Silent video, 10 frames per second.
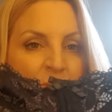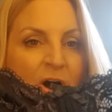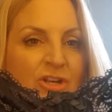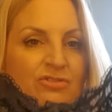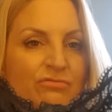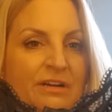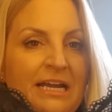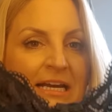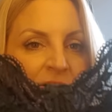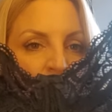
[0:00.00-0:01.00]
bras
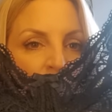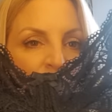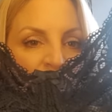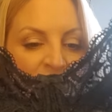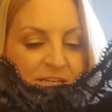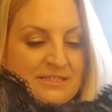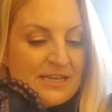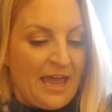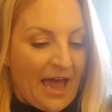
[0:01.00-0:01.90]
really gorgeous.